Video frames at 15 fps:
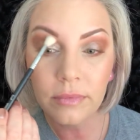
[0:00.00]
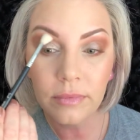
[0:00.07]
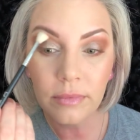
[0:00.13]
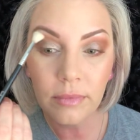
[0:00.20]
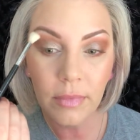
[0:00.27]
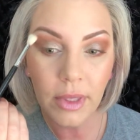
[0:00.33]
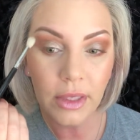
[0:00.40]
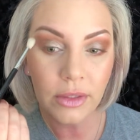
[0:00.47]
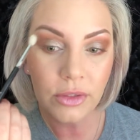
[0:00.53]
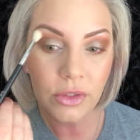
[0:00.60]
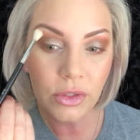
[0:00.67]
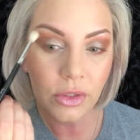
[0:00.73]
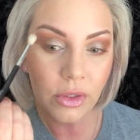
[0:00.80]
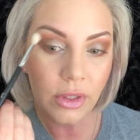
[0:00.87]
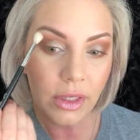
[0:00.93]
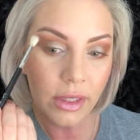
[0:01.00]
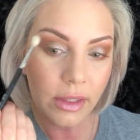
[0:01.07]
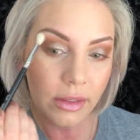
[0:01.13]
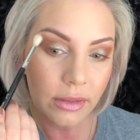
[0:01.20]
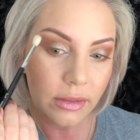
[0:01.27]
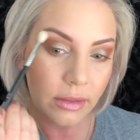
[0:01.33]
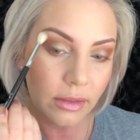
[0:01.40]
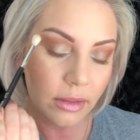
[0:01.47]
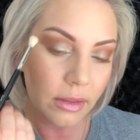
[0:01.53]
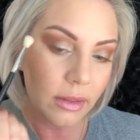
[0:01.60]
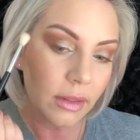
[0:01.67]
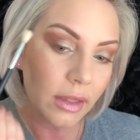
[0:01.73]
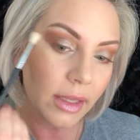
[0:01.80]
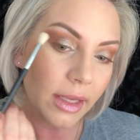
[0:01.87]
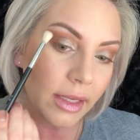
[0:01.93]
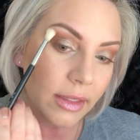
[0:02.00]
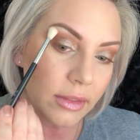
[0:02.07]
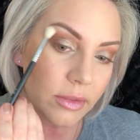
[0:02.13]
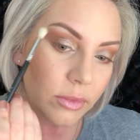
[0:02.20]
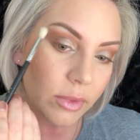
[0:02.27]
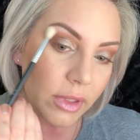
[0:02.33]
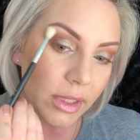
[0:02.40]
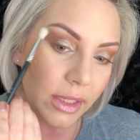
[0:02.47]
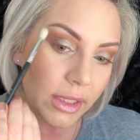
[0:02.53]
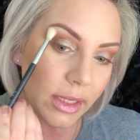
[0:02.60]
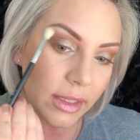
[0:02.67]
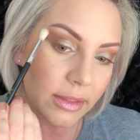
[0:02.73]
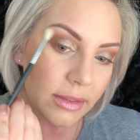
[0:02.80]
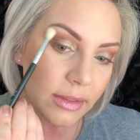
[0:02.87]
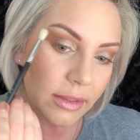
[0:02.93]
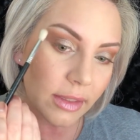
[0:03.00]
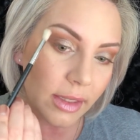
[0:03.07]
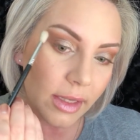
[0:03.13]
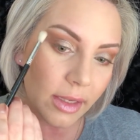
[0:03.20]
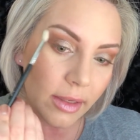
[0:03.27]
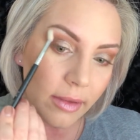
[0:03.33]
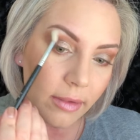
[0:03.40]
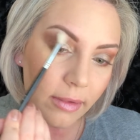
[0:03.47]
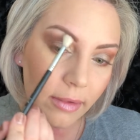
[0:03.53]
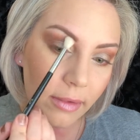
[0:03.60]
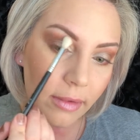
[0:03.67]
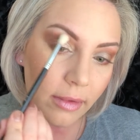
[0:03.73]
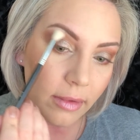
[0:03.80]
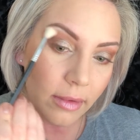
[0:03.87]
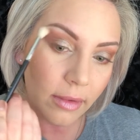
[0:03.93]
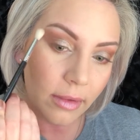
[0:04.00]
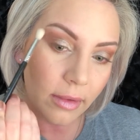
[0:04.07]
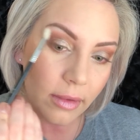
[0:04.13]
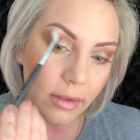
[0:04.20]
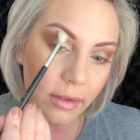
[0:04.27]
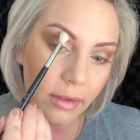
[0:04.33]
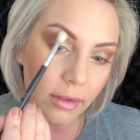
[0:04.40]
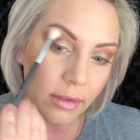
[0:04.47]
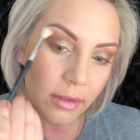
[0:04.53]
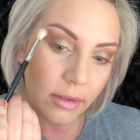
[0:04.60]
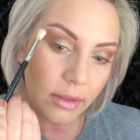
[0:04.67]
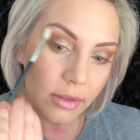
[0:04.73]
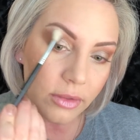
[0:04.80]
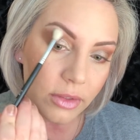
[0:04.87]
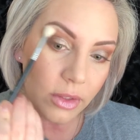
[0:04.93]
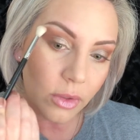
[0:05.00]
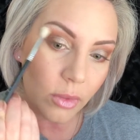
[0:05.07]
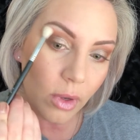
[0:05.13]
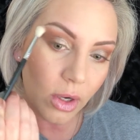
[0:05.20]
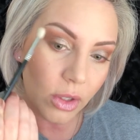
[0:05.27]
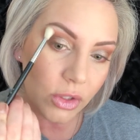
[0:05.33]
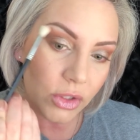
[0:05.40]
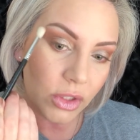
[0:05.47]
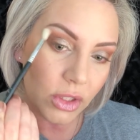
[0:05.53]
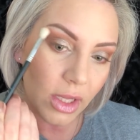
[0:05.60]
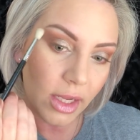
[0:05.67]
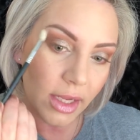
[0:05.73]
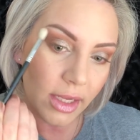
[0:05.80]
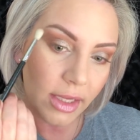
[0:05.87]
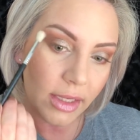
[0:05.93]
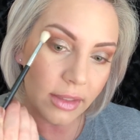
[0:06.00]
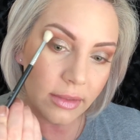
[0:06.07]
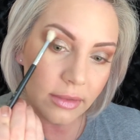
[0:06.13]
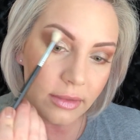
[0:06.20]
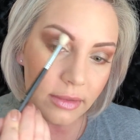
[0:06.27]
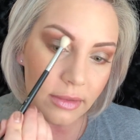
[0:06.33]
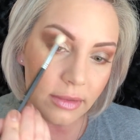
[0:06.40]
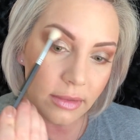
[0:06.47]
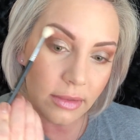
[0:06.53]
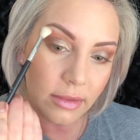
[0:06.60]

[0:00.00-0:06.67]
Make sure it lays really nicely. There's no harsh lines.